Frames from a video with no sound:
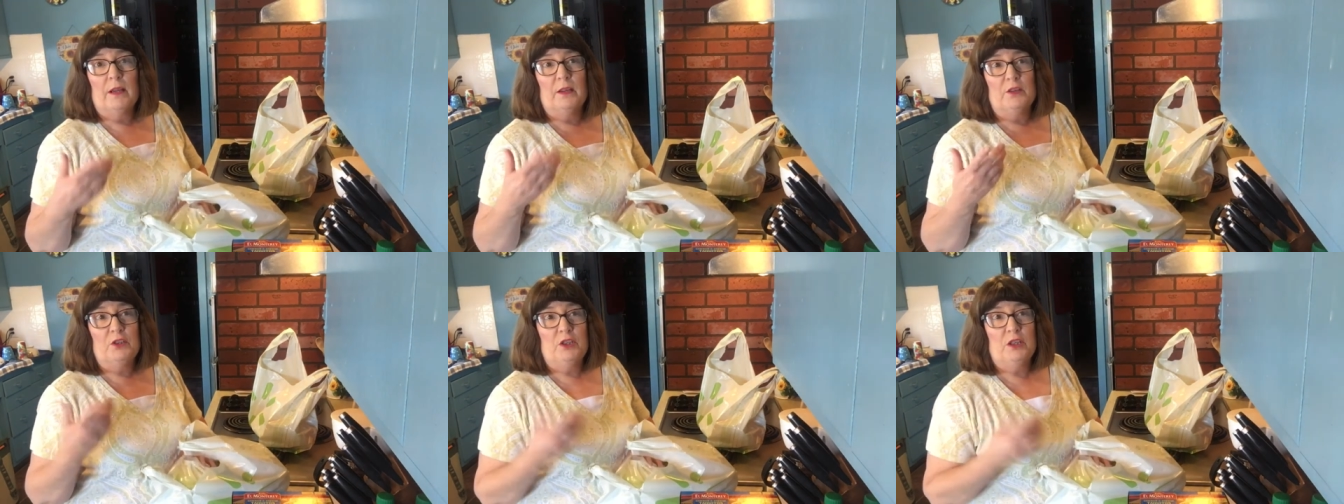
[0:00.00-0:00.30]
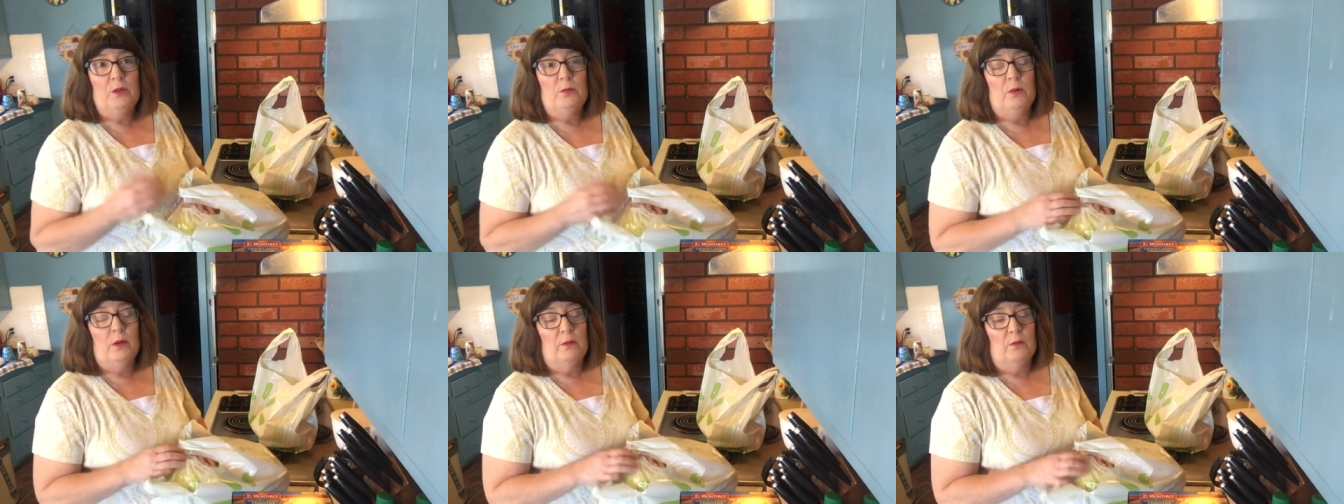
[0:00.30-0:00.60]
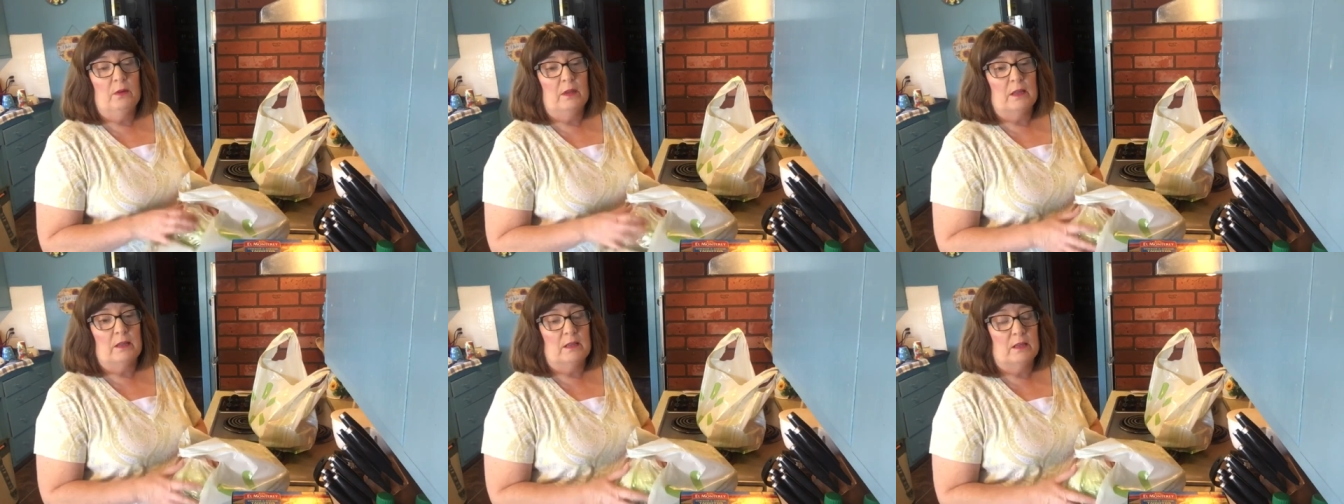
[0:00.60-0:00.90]
and she went
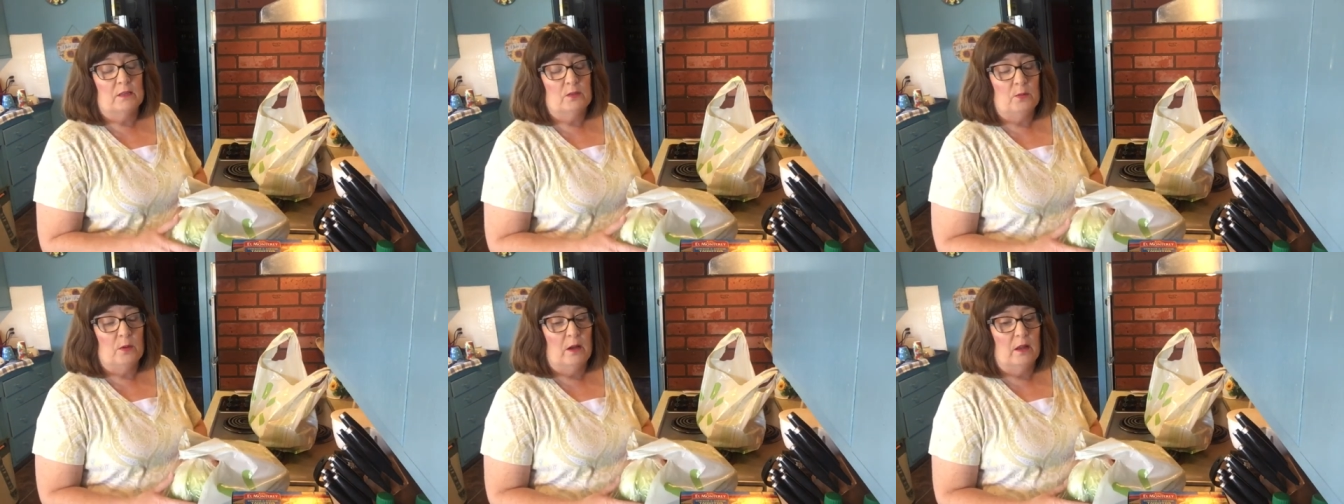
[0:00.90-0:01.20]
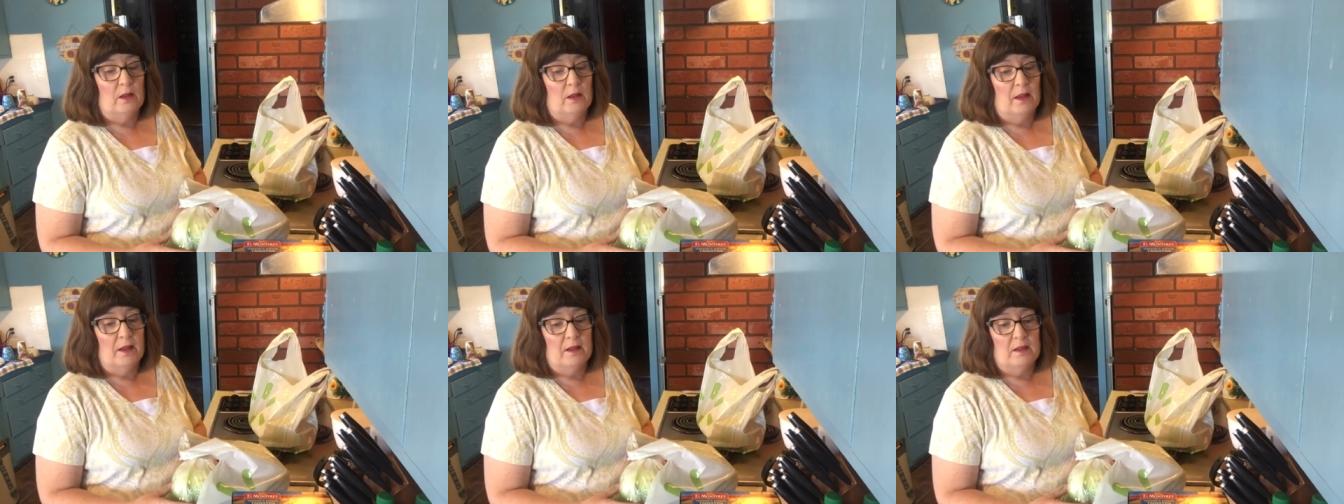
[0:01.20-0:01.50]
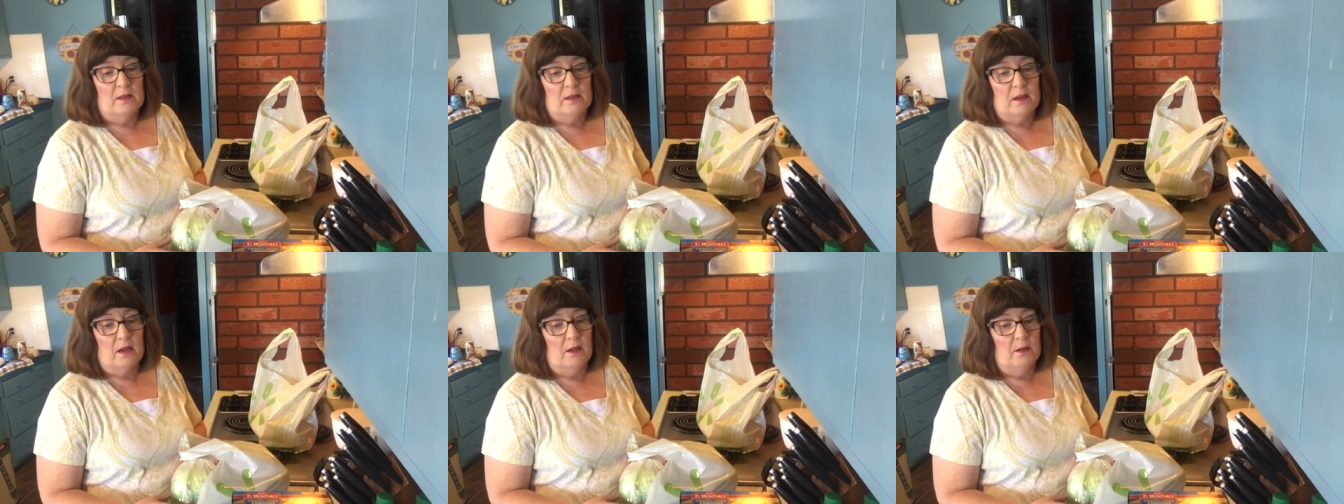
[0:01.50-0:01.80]
with us as well.
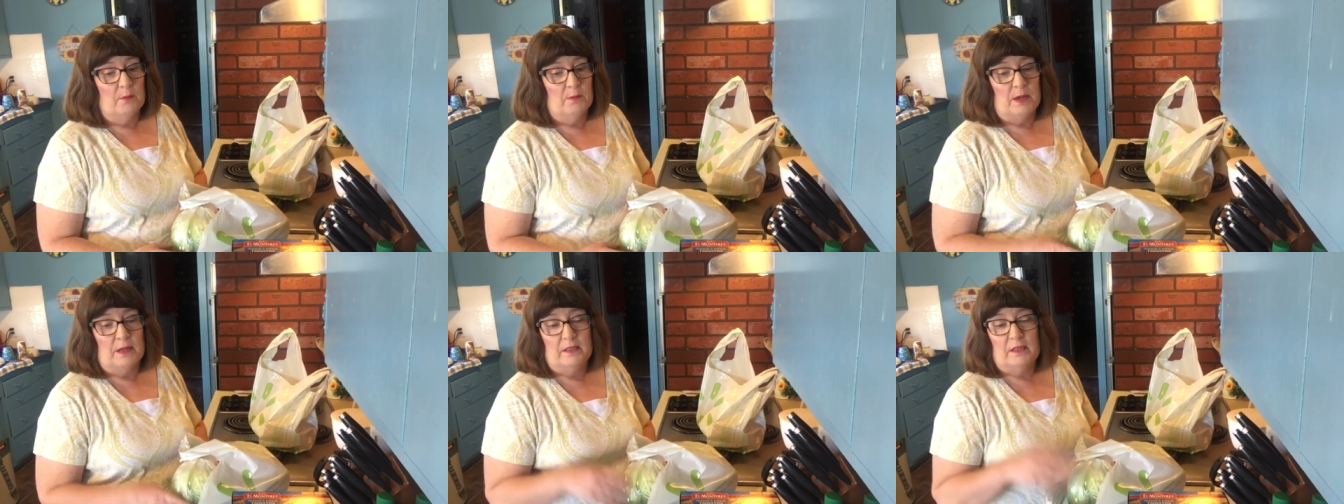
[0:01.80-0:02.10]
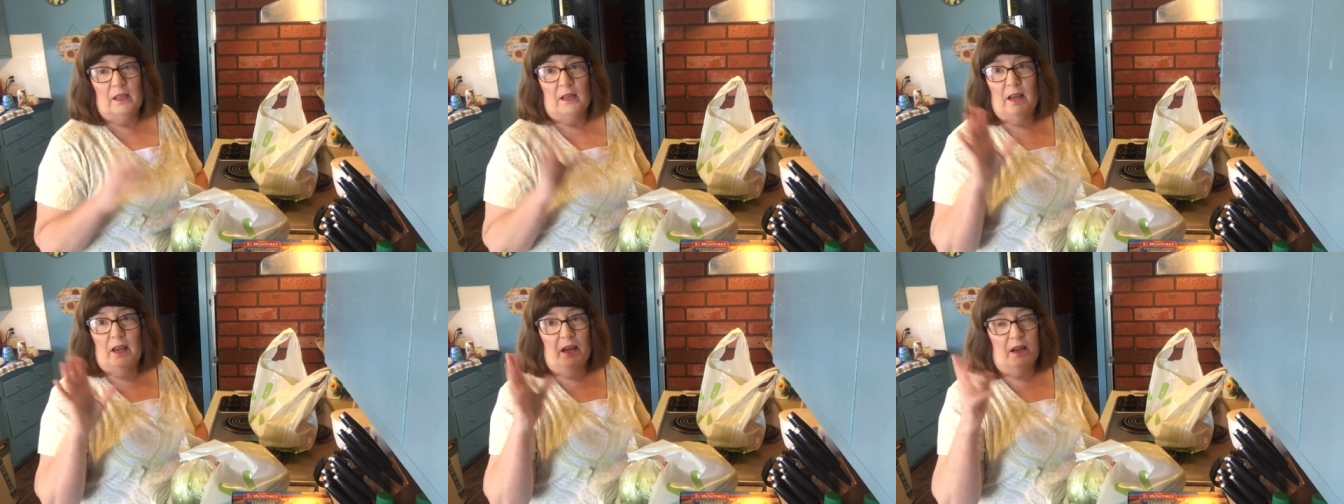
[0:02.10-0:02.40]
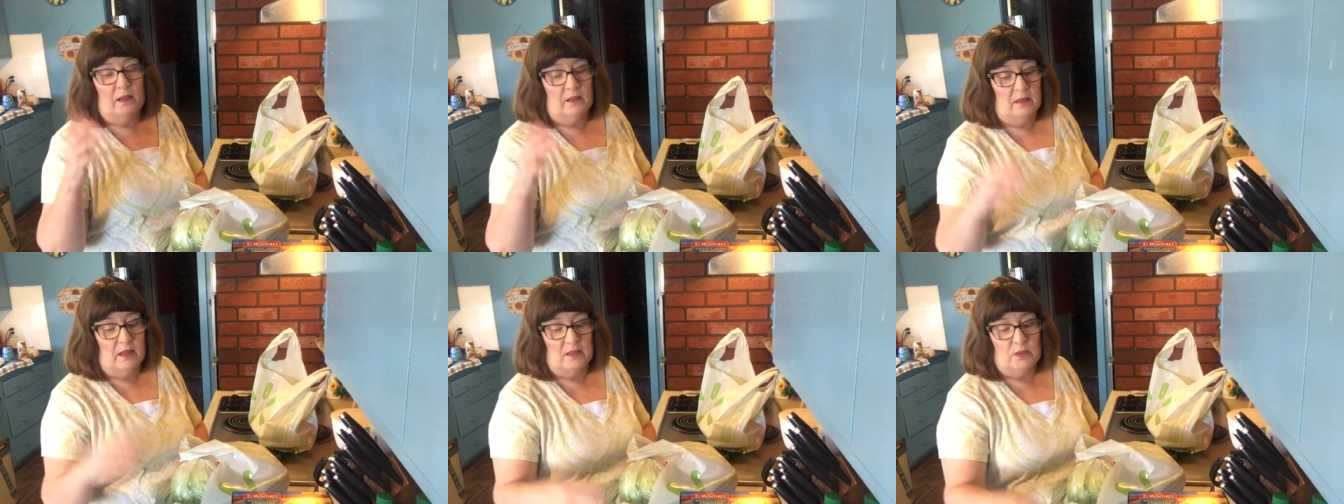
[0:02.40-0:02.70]
And um, I said,
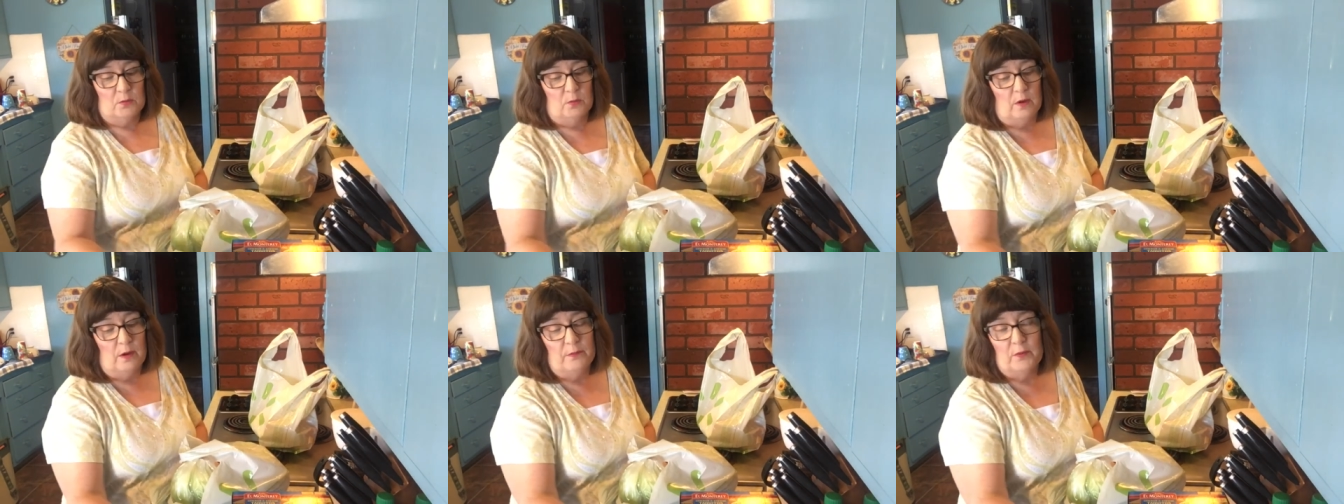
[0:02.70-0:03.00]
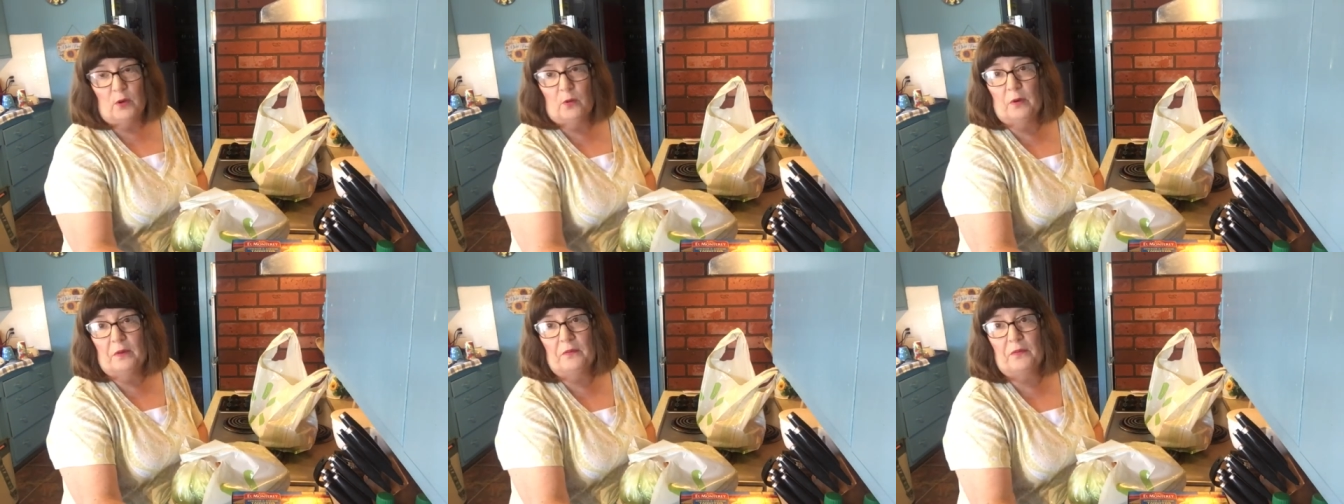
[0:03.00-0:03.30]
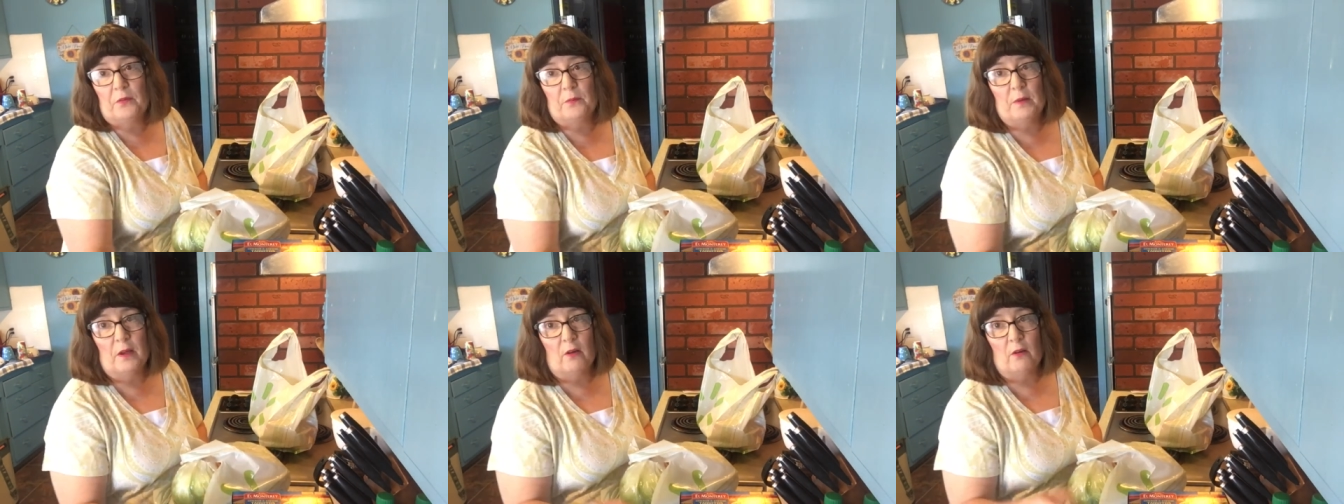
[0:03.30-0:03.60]
heck, that's where I'm going
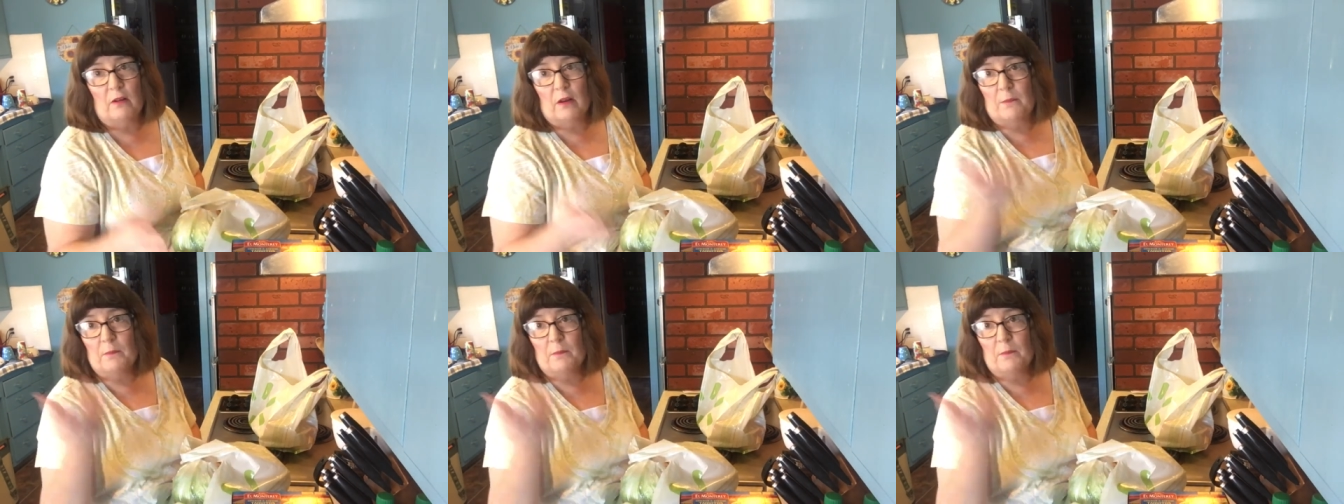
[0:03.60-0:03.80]
from now on.